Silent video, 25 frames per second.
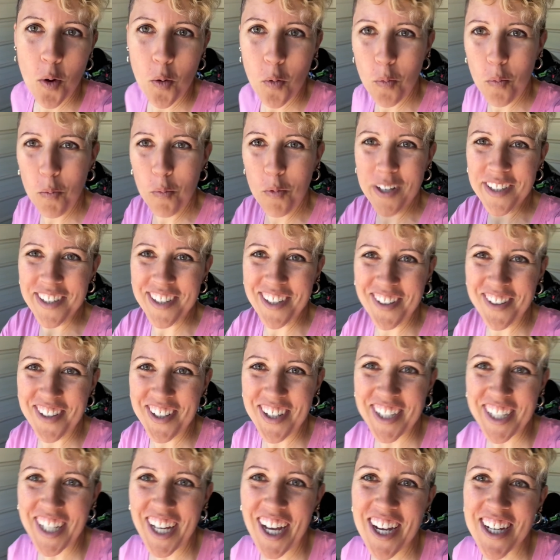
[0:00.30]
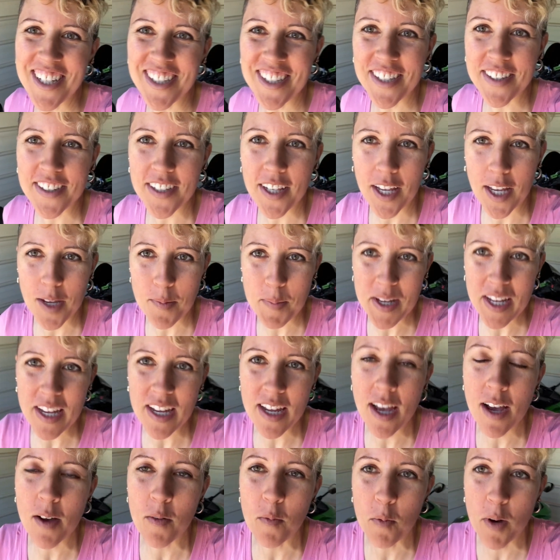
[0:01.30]
What's going on, guys? It's
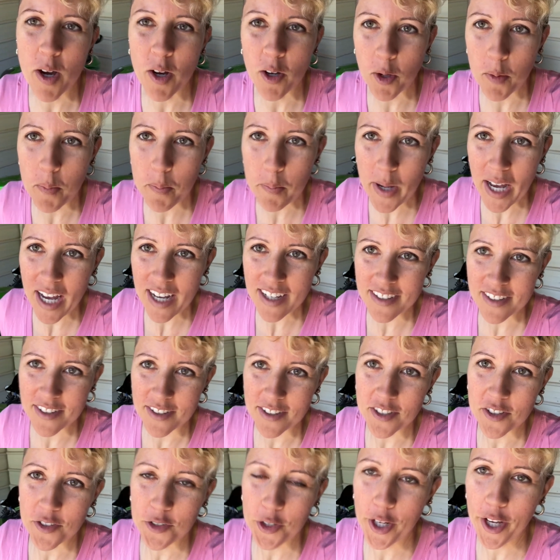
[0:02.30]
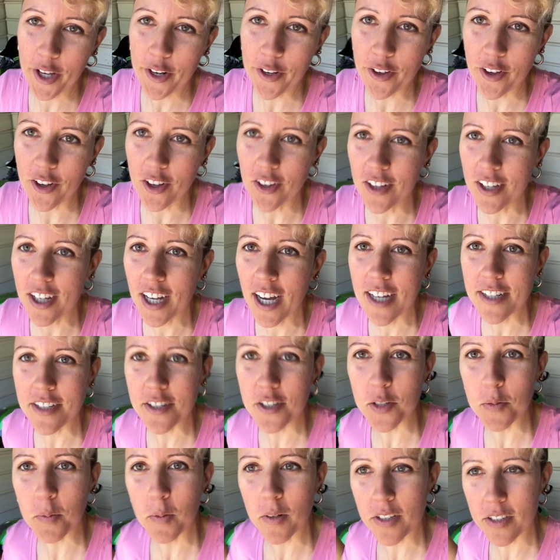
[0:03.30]
Amy. Welcome back to the channel. I
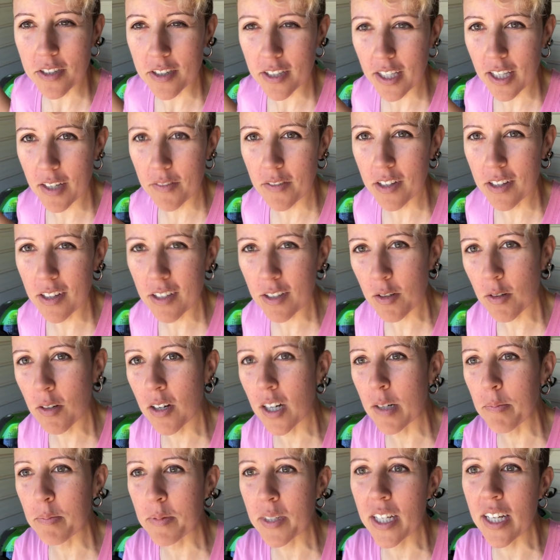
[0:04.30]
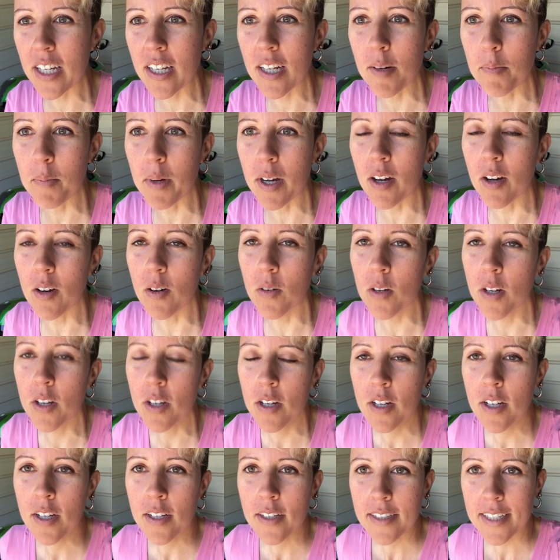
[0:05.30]
just wanted to give a little update about
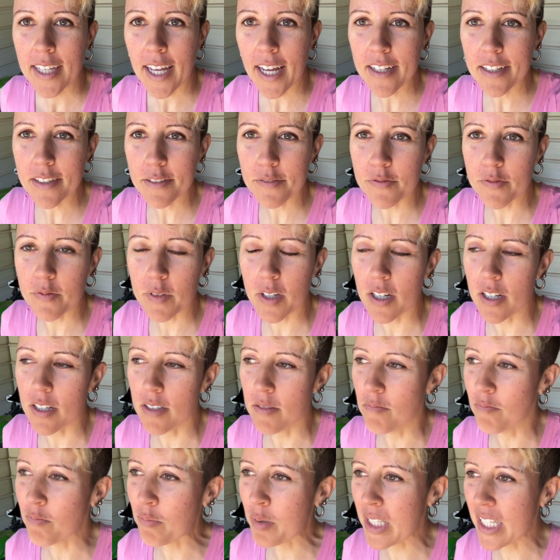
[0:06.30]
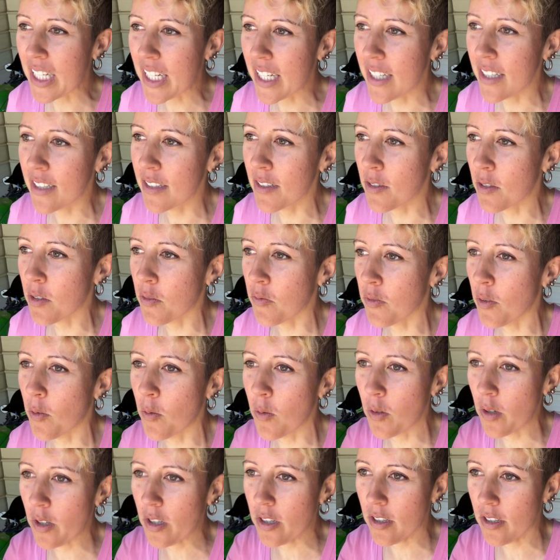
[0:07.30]
kind of plans
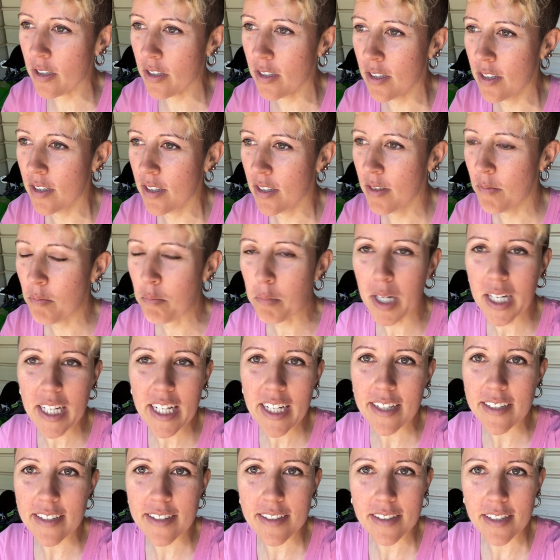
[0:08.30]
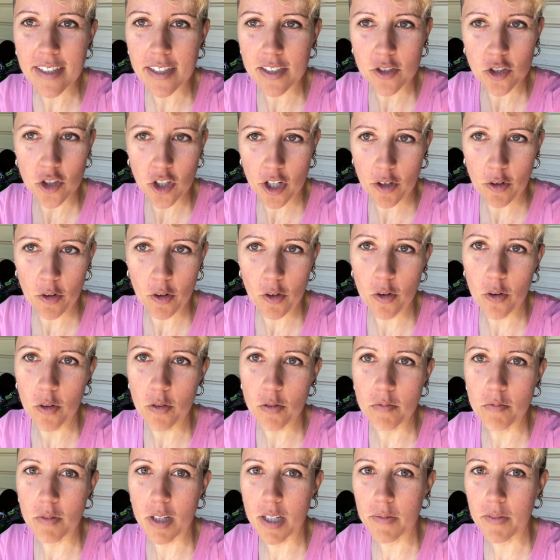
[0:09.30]
for bikes in general,
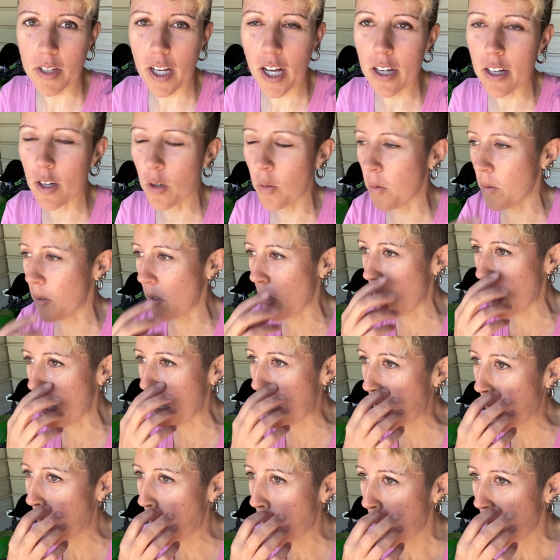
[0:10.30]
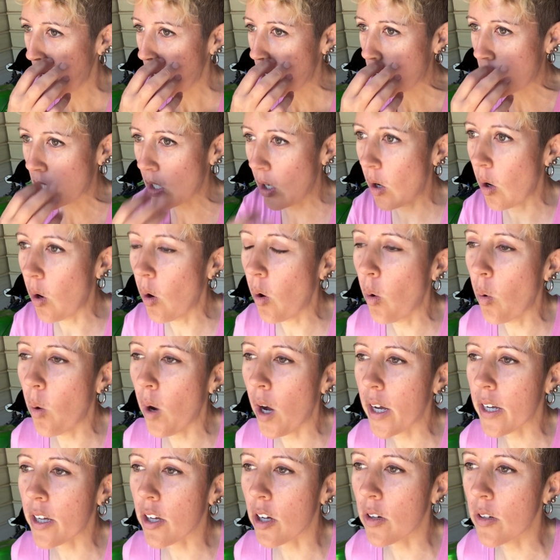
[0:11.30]
what I've got going on. So
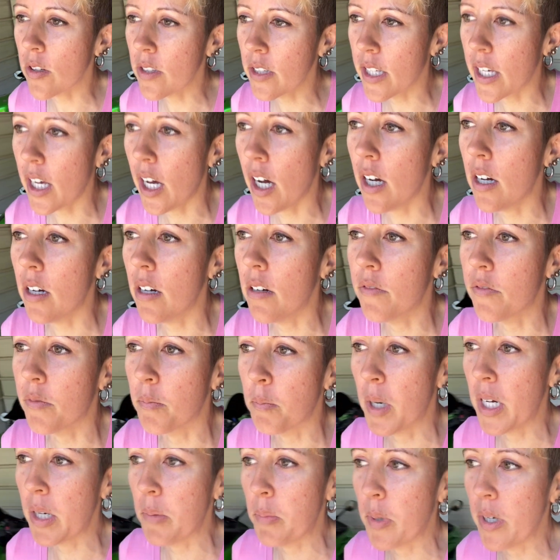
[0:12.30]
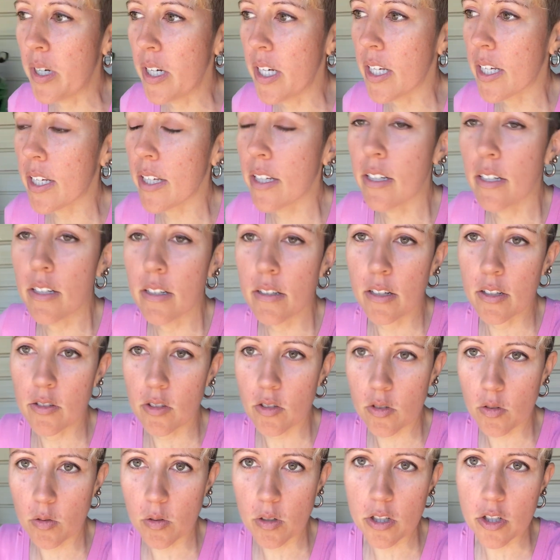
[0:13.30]
I currently have my bike in a
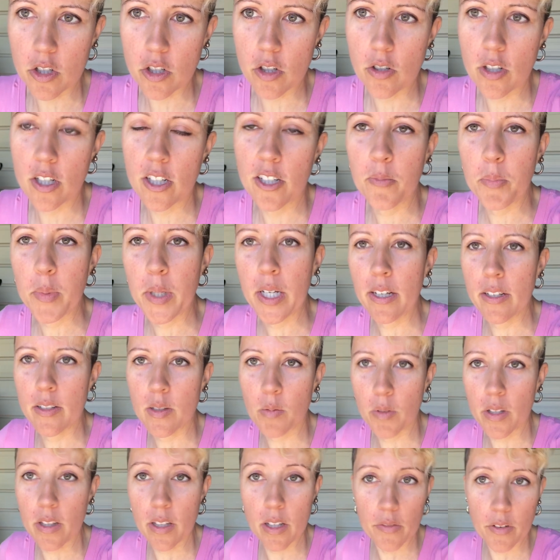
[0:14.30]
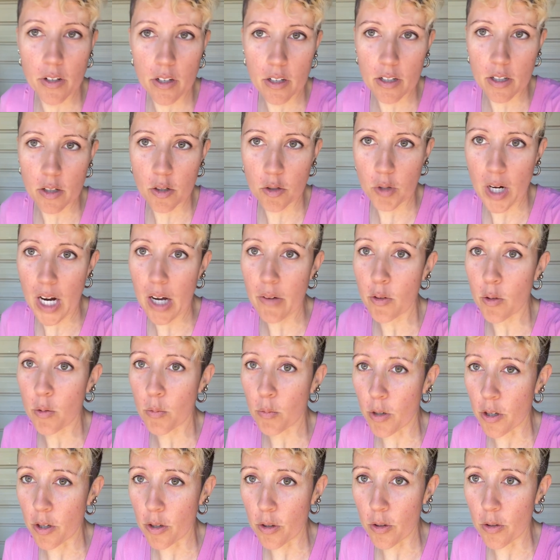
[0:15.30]
storage unit because we live on a gravel
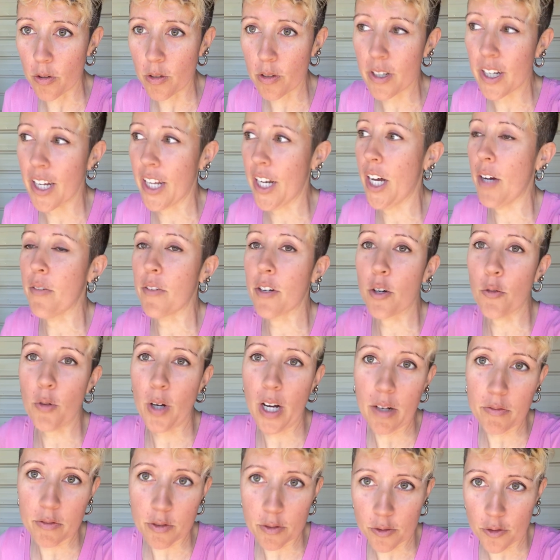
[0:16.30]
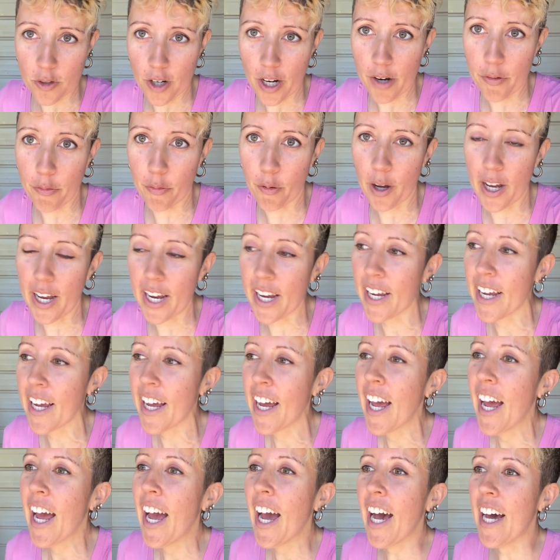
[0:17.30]
road and have a gravel driveway,
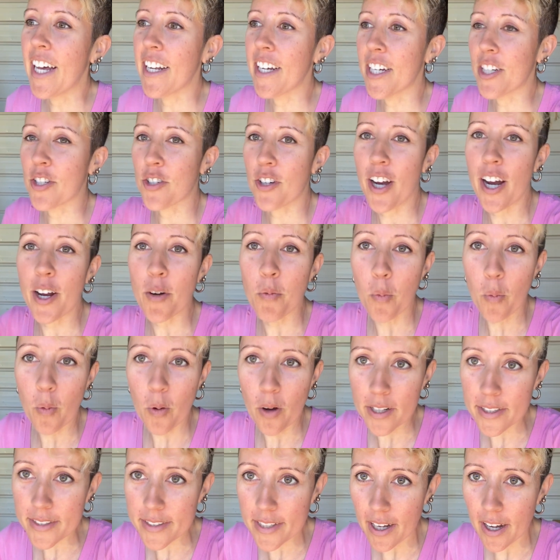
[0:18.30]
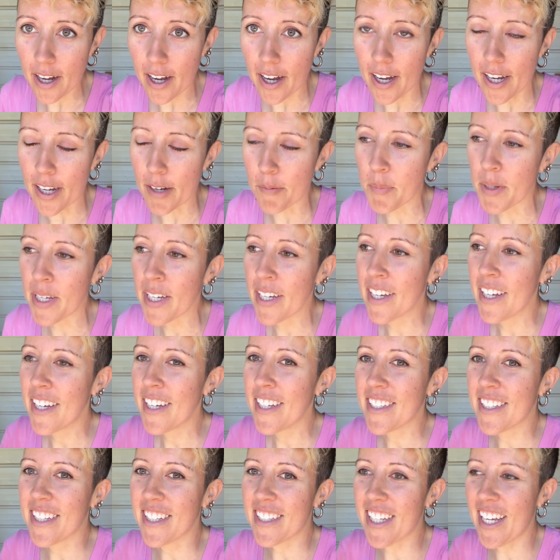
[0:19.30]
and I tried one time
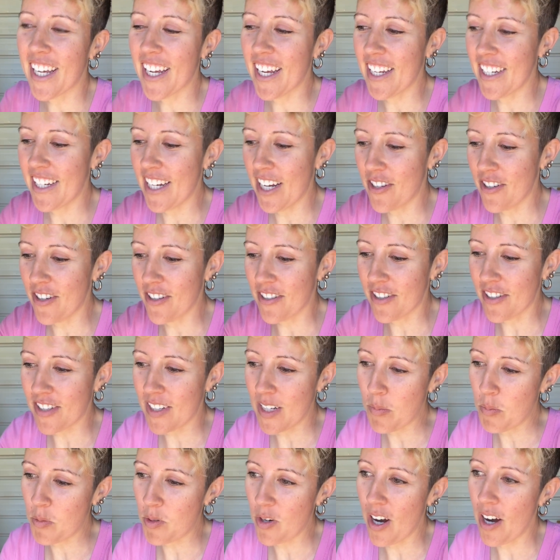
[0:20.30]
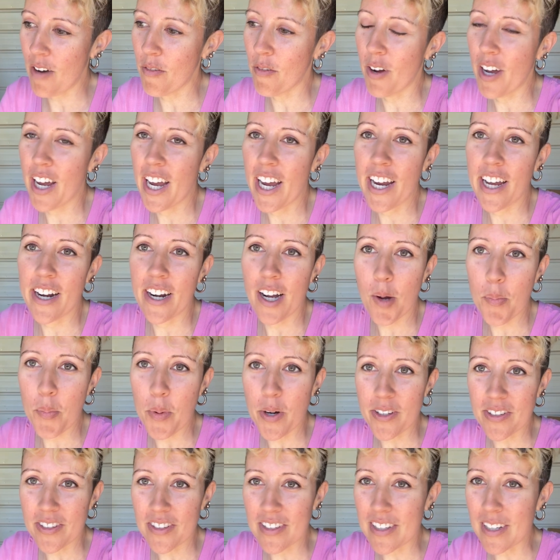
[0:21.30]
to take it down our steep driveway and up
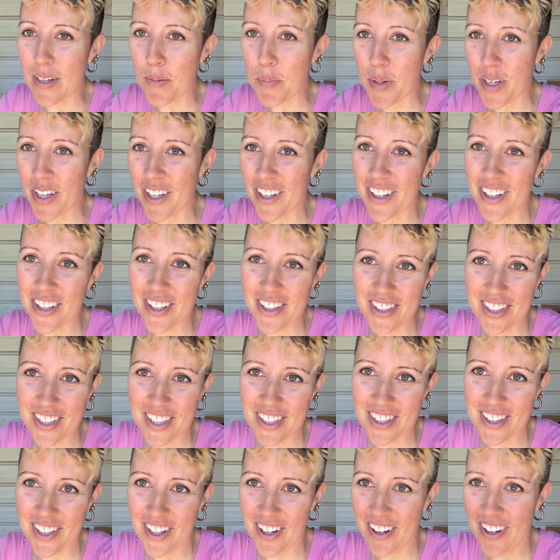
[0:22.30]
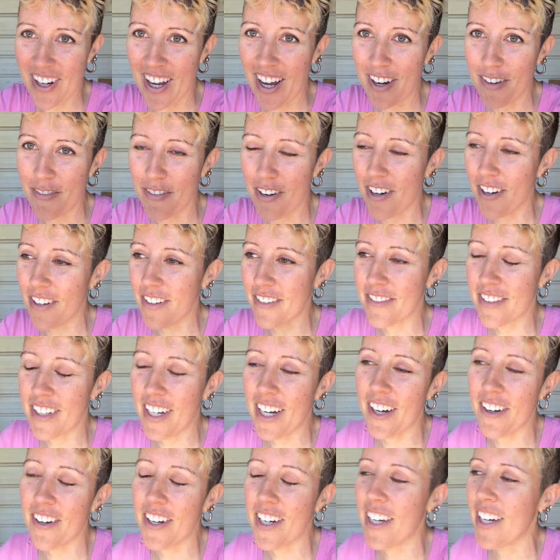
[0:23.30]
our steep hill to turn out of our
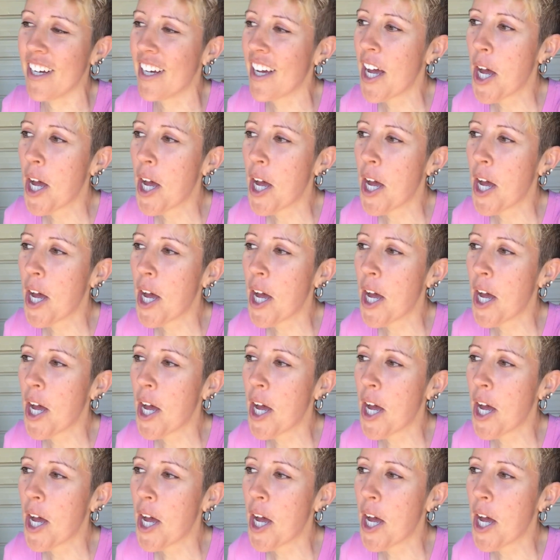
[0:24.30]
area.